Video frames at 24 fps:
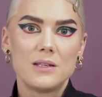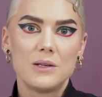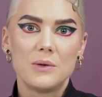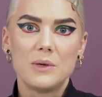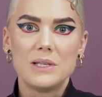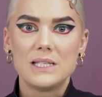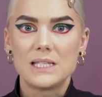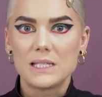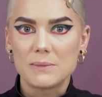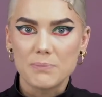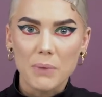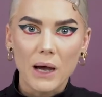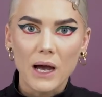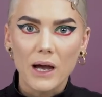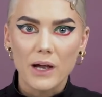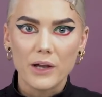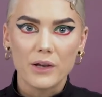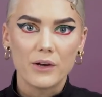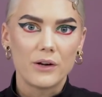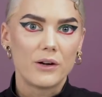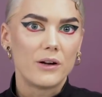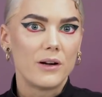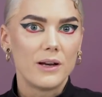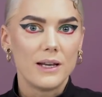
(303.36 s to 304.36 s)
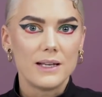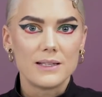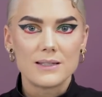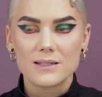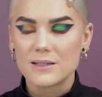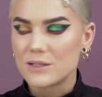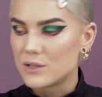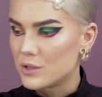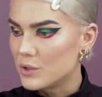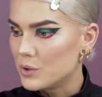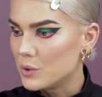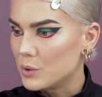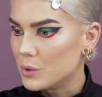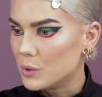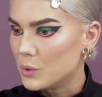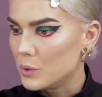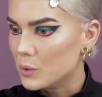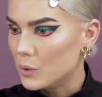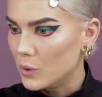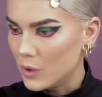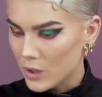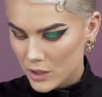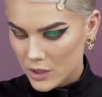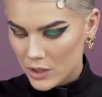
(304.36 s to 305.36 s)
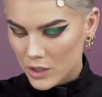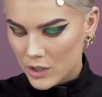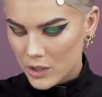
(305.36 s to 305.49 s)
to inspire, it's to